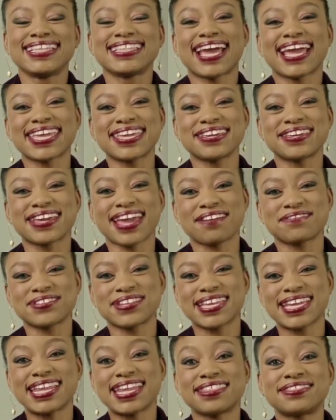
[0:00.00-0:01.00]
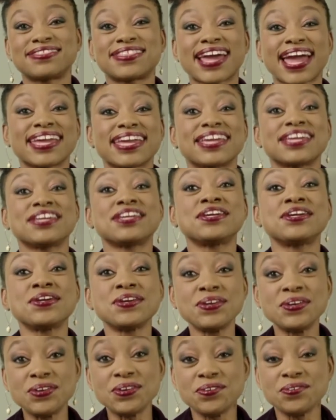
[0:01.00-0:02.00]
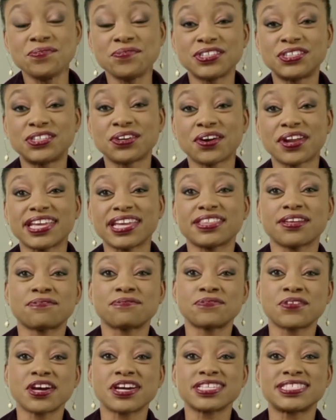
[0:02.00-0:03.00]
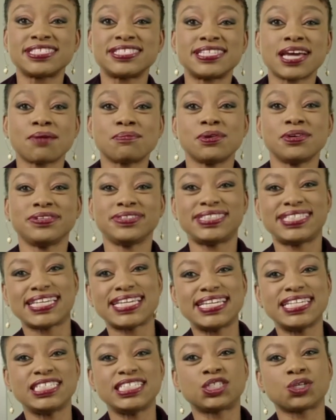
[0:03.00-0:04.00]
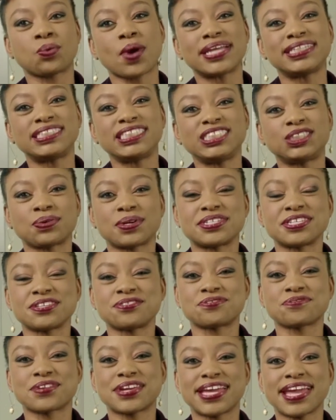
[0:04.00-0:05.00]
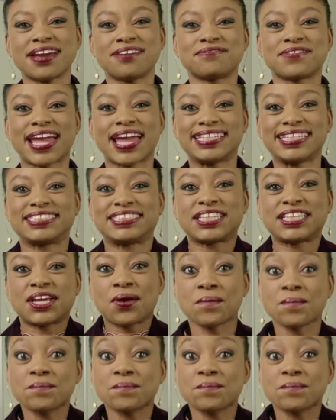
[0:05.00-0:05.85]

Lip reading: Thank you, Kathleen, and thank you for joining the first WD 2023 event.